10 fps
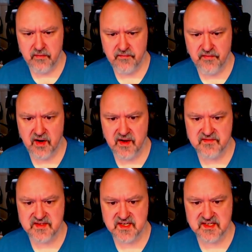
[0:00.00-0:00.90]

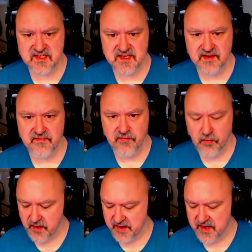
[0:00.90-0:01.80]
5, 6, 7,
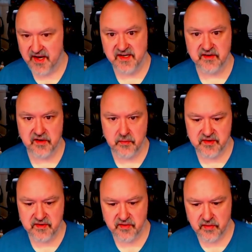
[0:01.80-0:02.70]
4 and 8 go
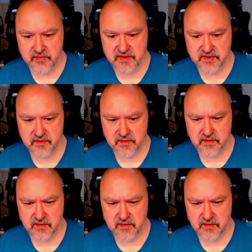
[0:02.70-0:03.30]
into those.